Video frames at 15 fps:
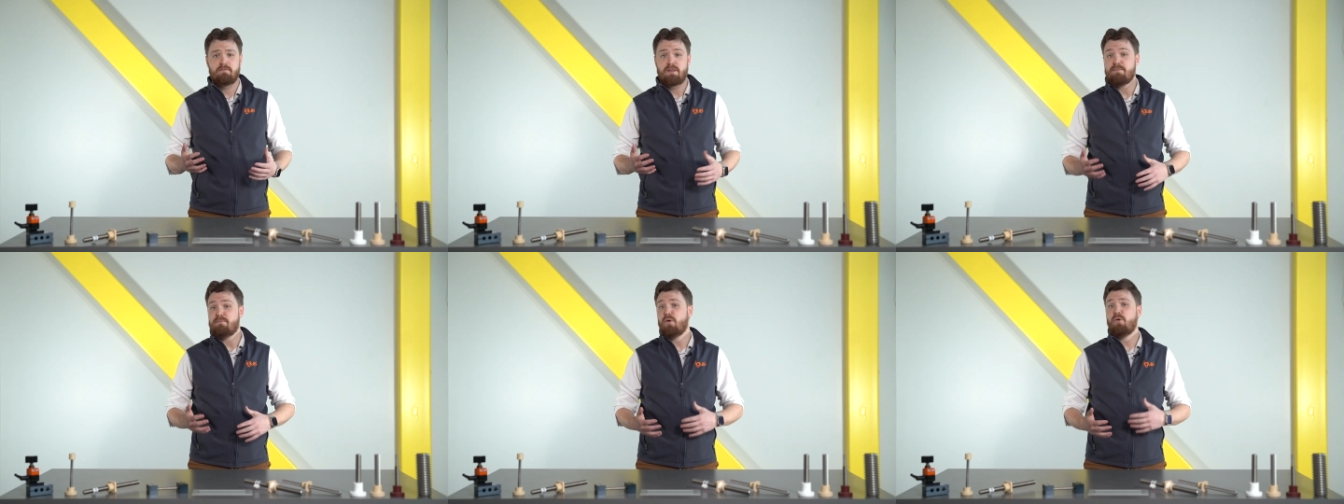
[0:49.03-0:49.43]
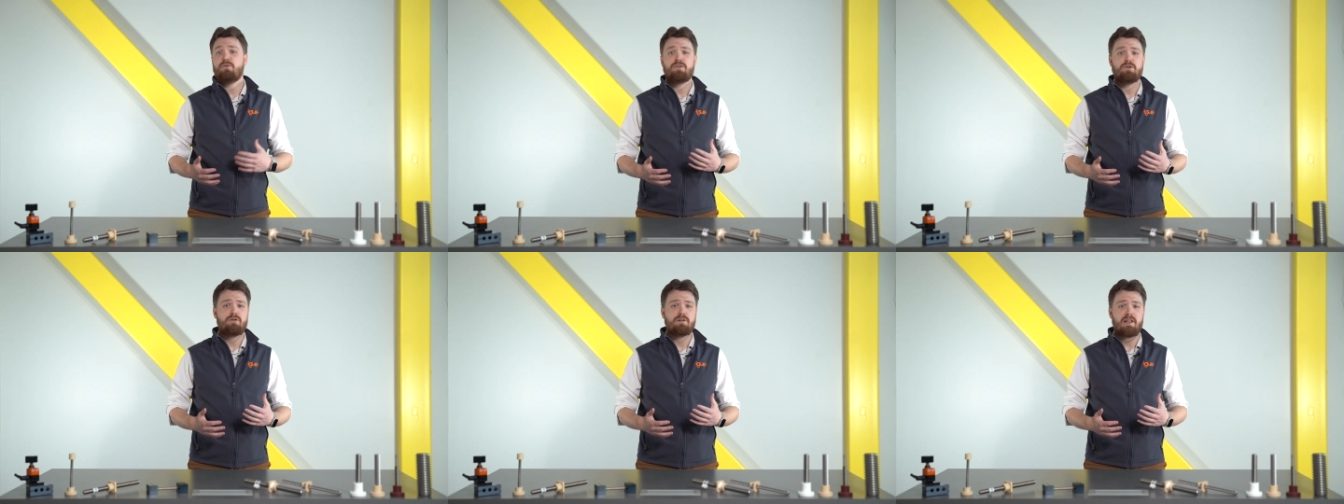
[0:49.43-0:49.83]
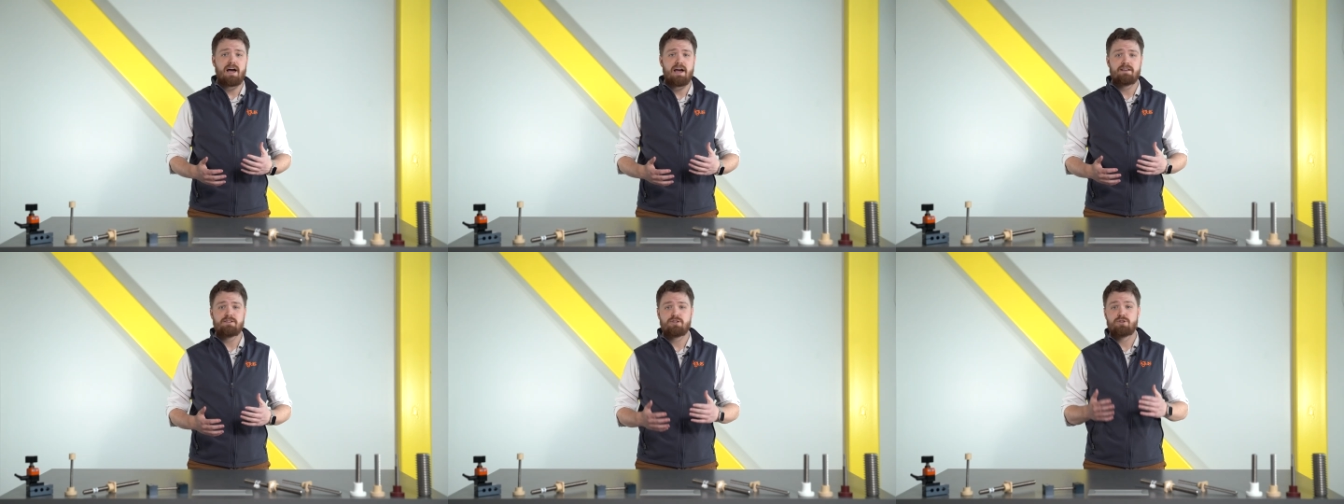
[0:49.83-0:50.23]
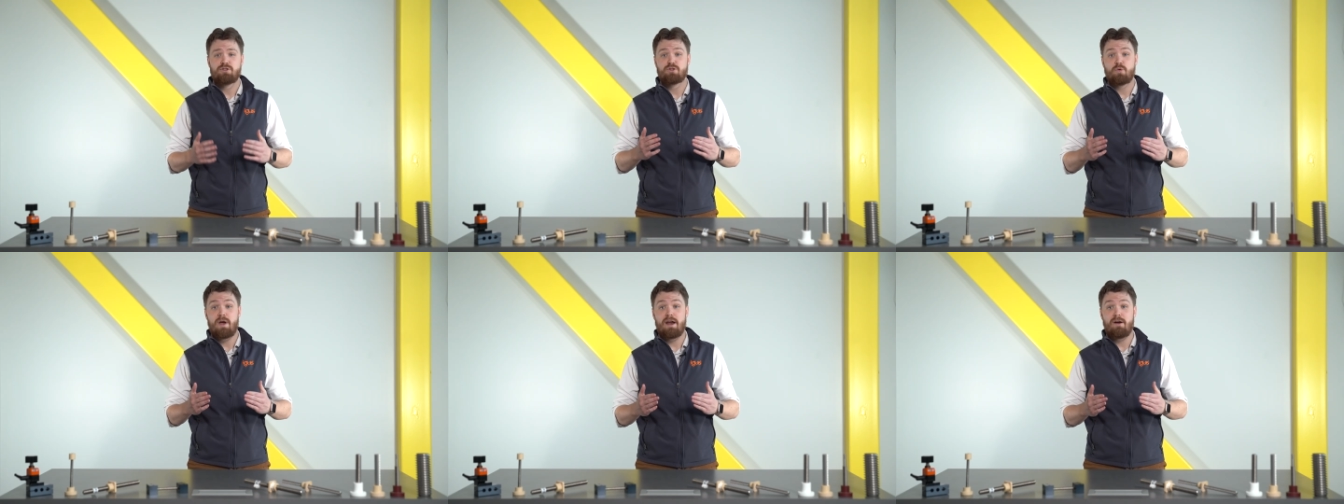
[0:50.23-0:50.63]
They both utilize
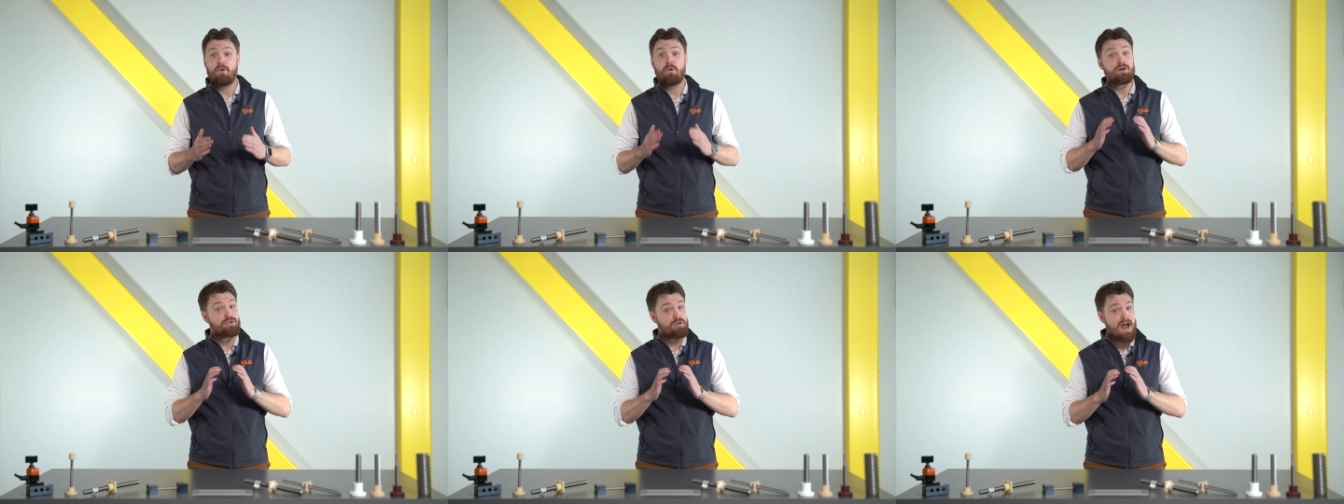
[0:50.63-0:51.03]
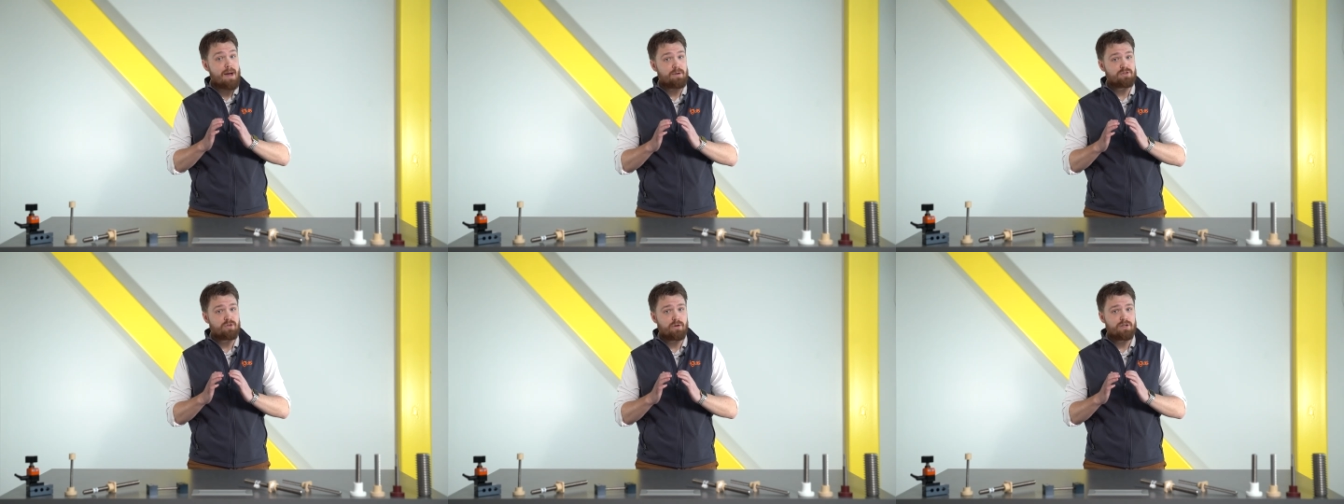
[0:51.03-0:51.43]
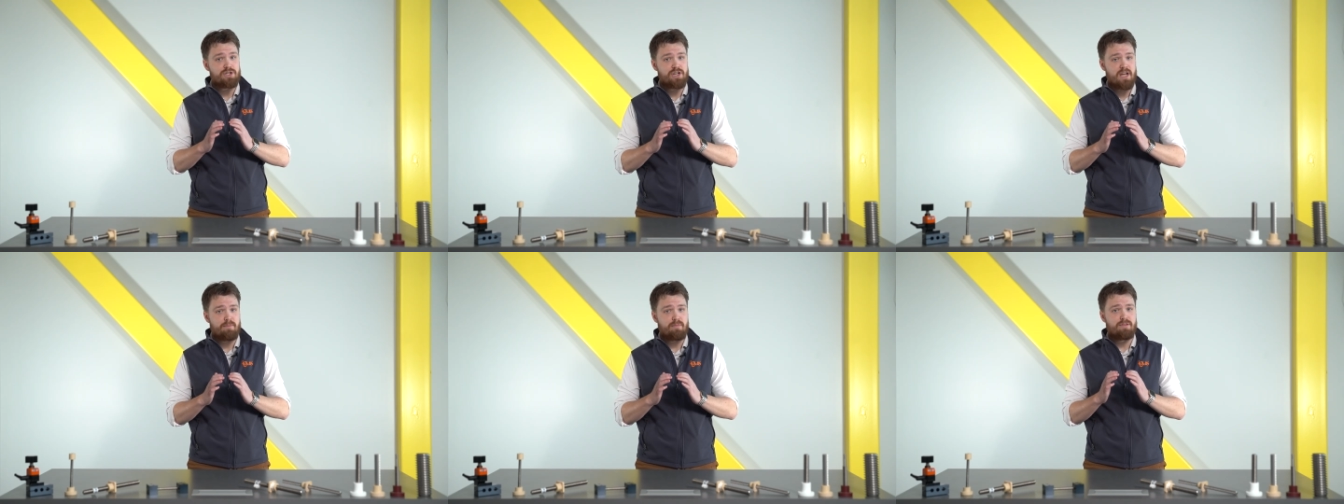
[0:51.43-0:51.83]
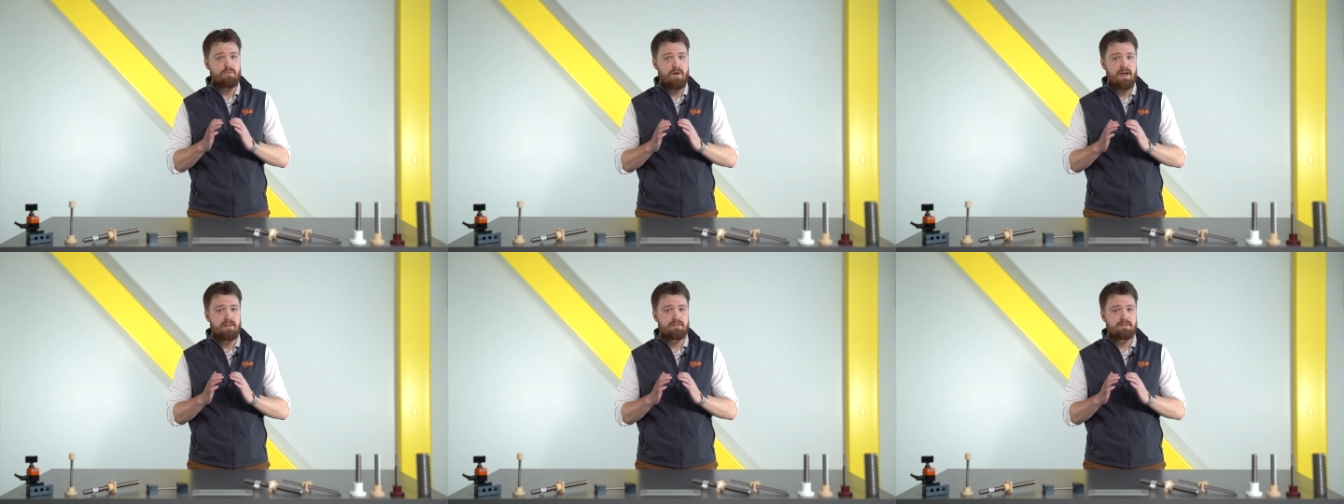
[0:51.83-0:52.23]
square or trapezoid-shaped
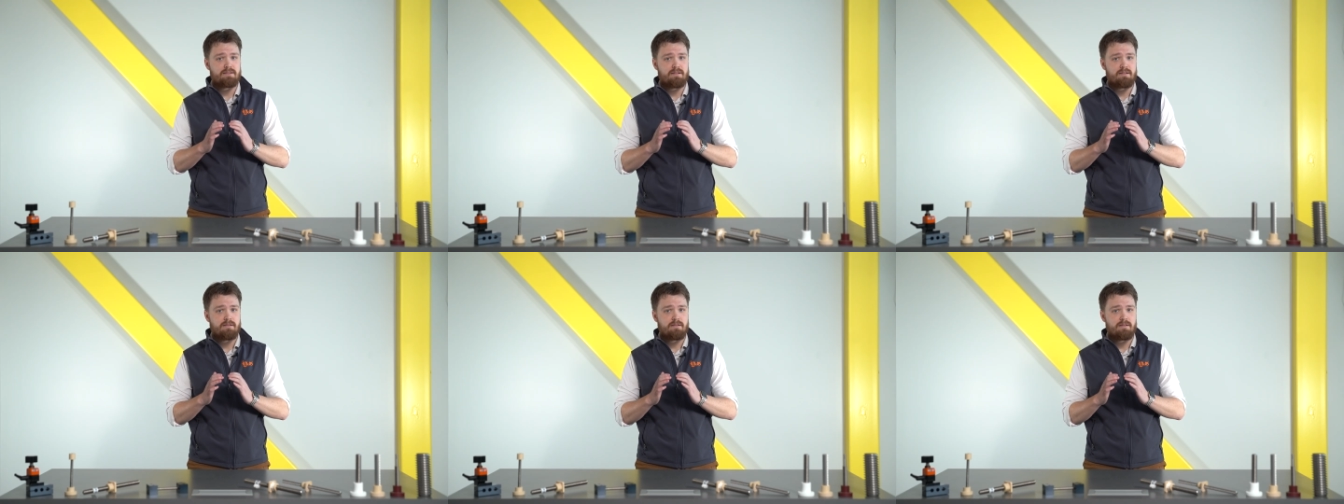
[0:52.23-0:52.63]
threads